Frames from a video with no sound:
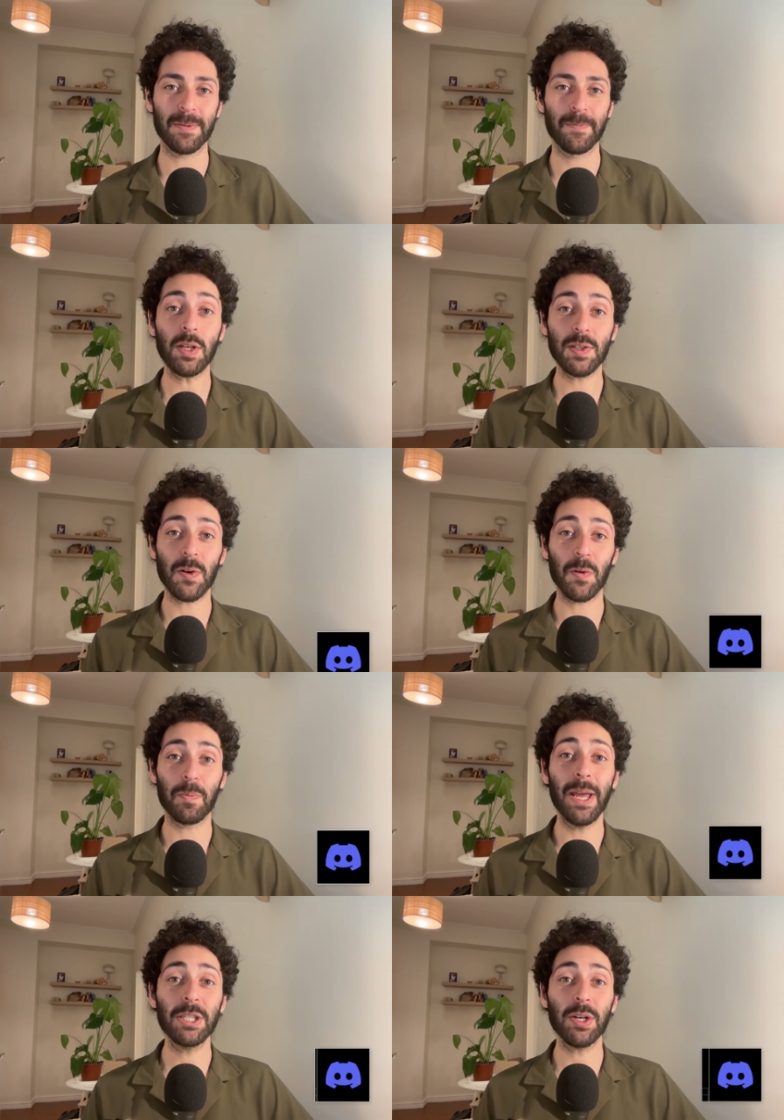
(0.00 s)
Also,
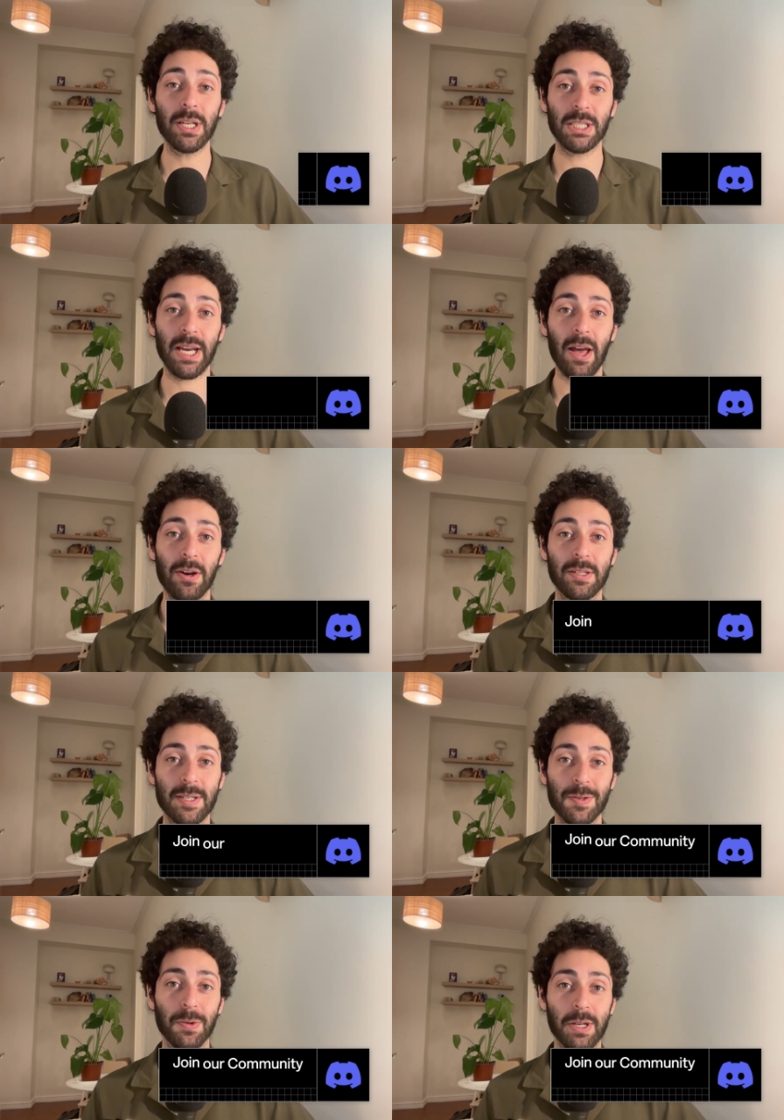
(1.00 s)
make sure to check out our
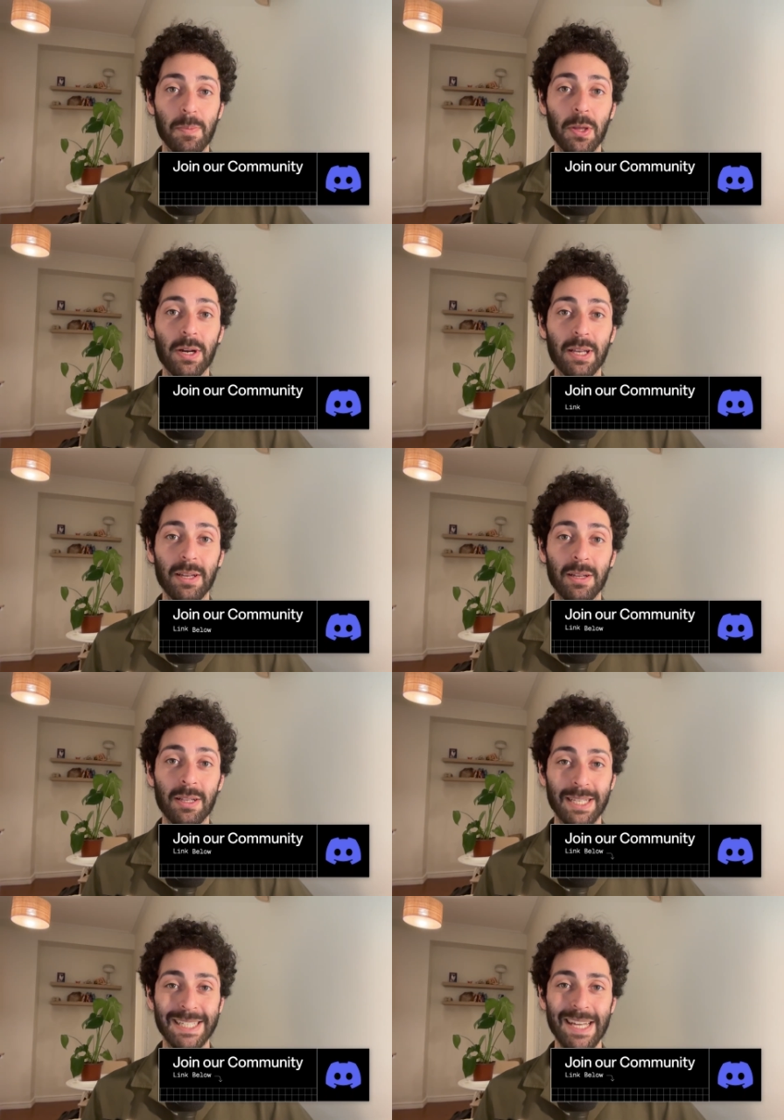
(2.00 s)
Discord community,
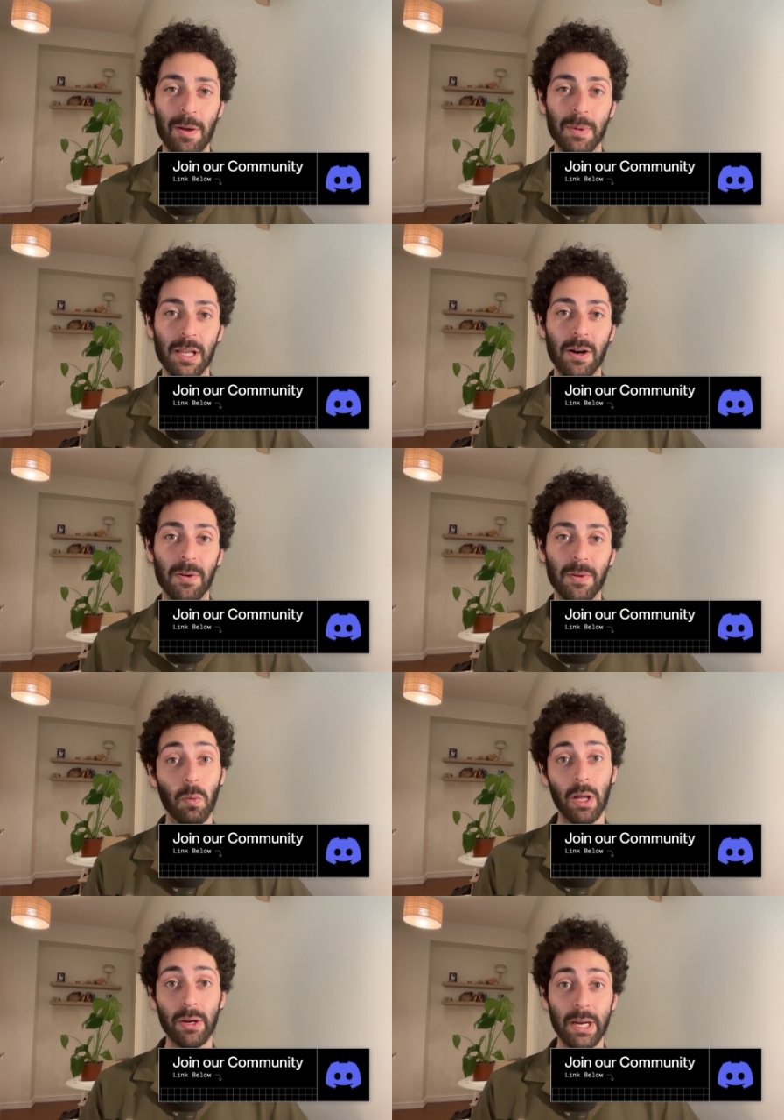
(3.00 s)
link down below. And
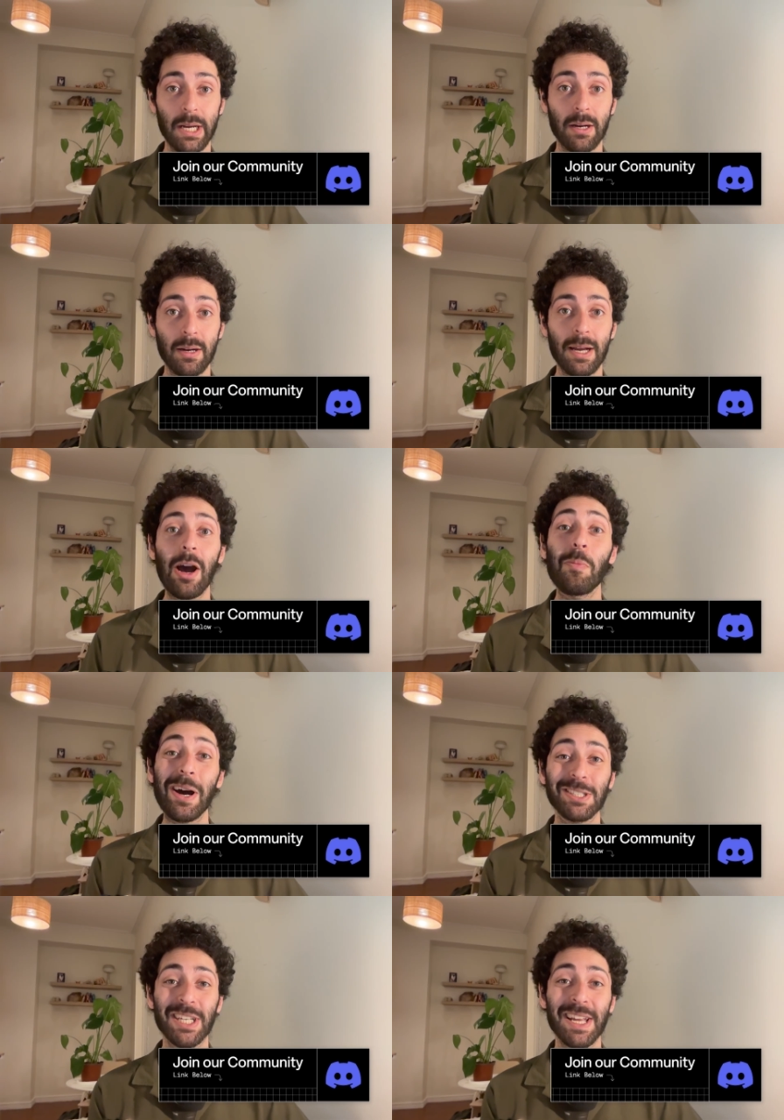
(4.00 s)
while you're here, how
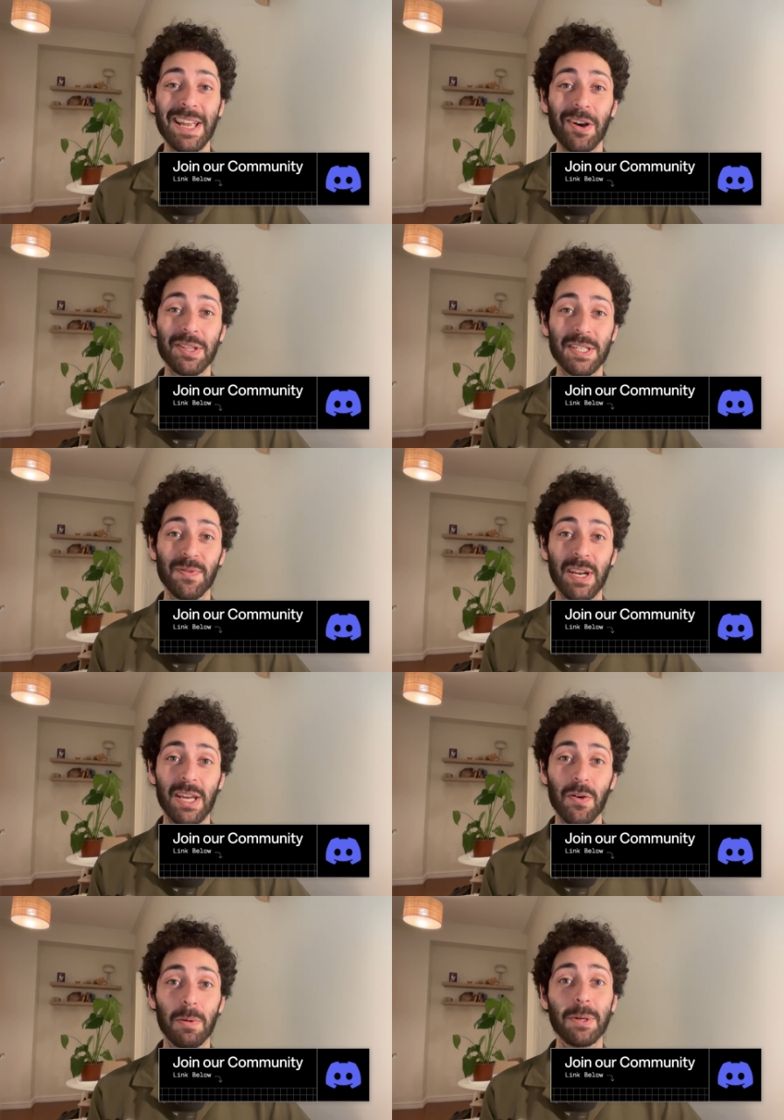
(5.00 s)
about checking out this
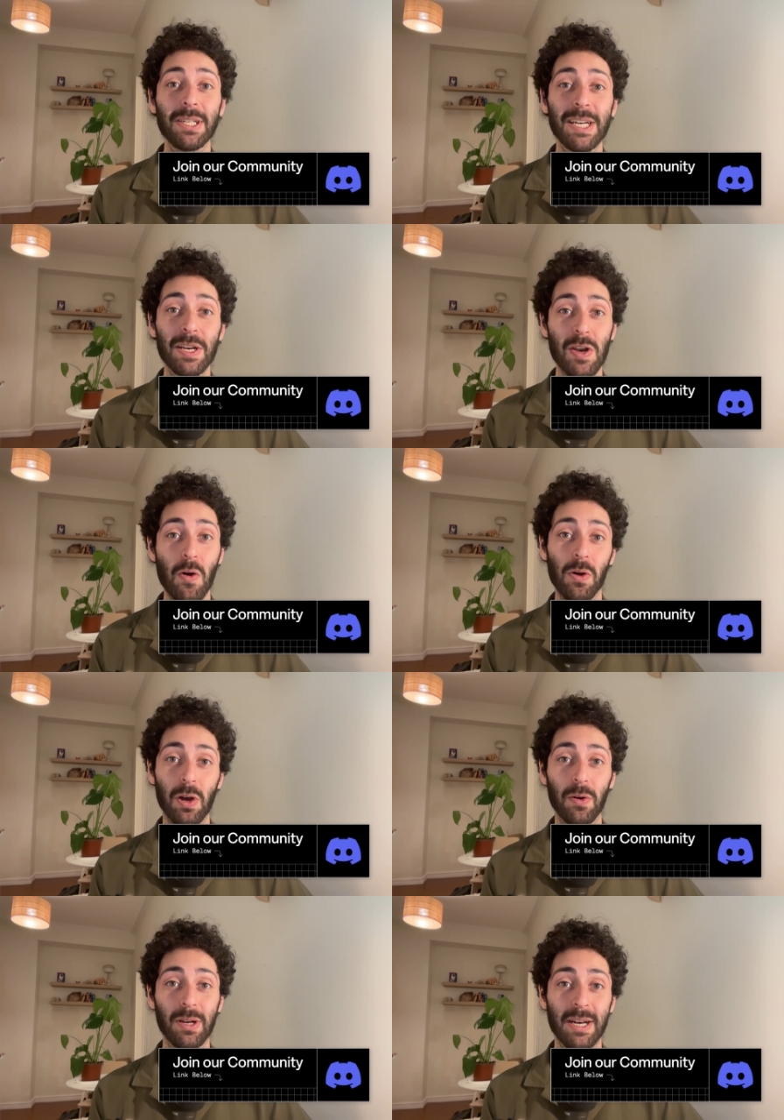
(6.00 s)
video on building a
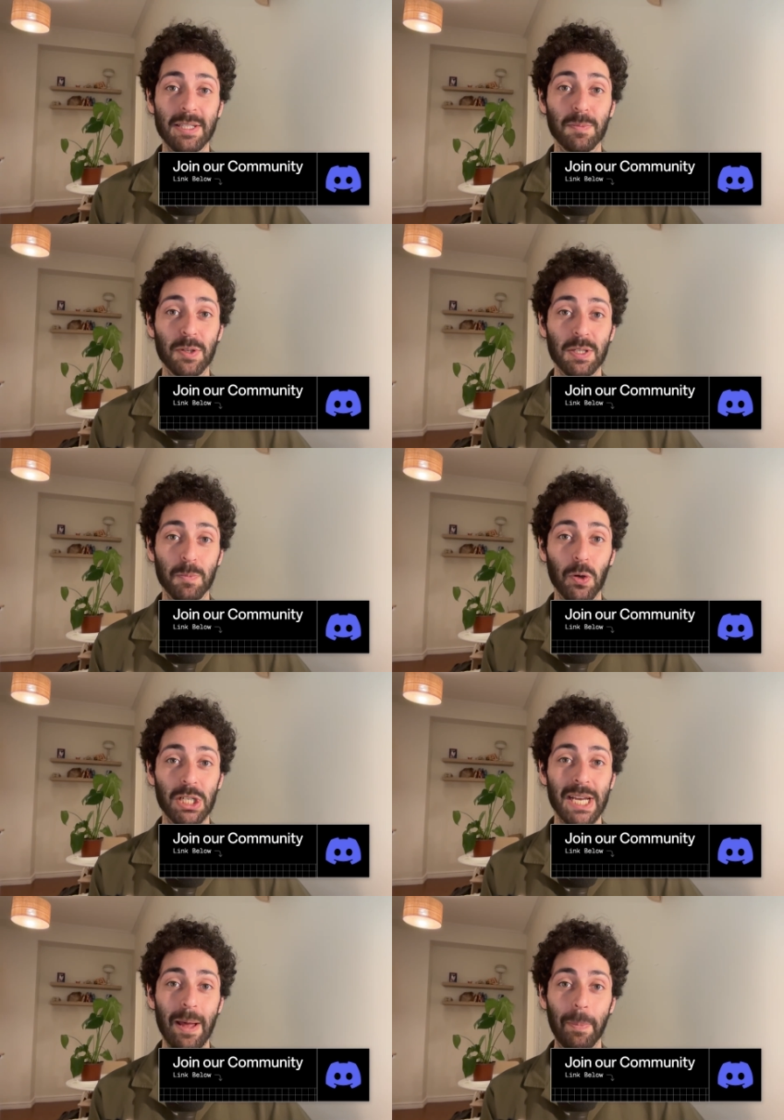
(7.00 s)
no-code customer support
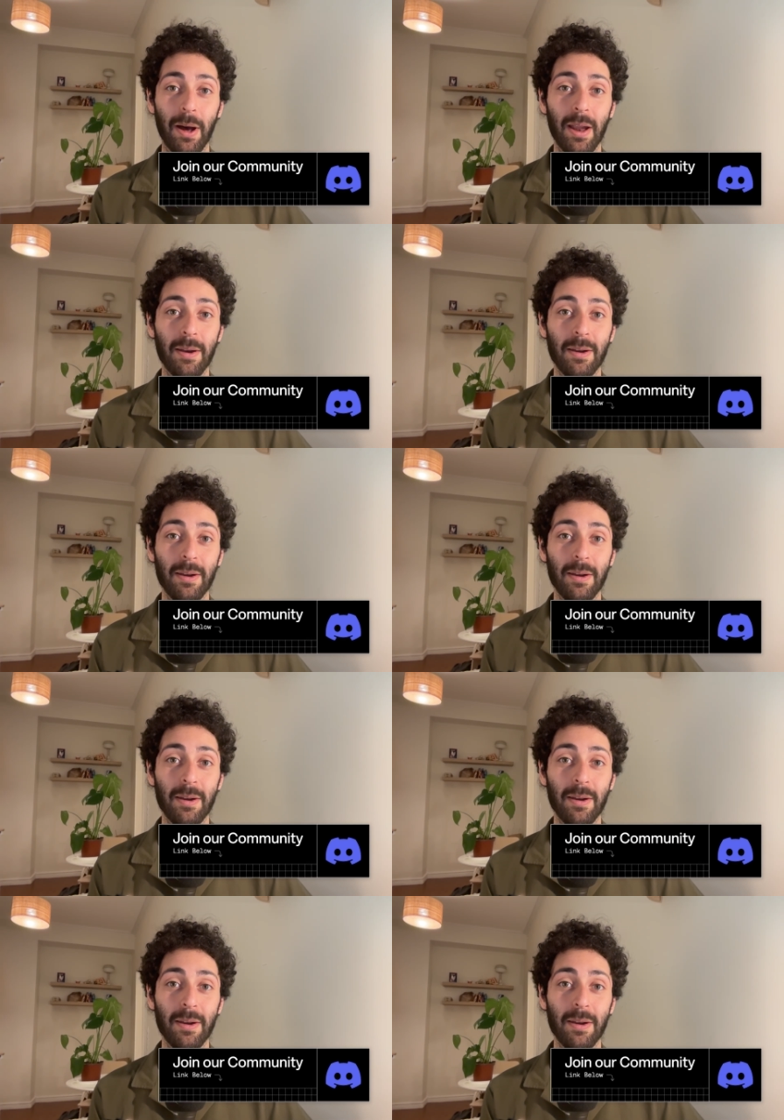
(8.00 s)
chatbot?